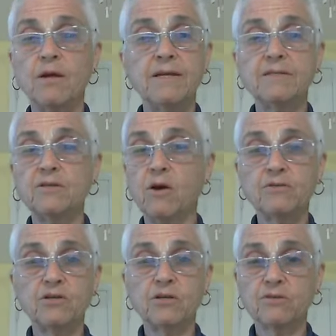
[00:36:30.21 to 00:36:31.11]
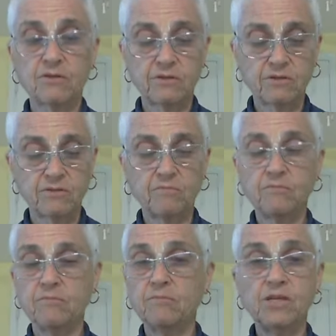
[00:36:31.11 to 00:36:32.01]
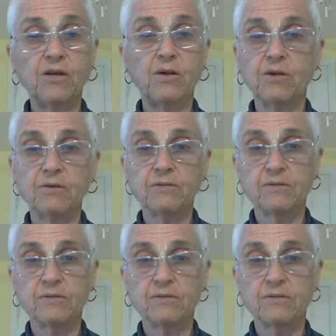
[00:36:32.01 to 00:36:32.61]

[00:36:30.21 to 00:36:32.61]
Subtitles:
it's all just material.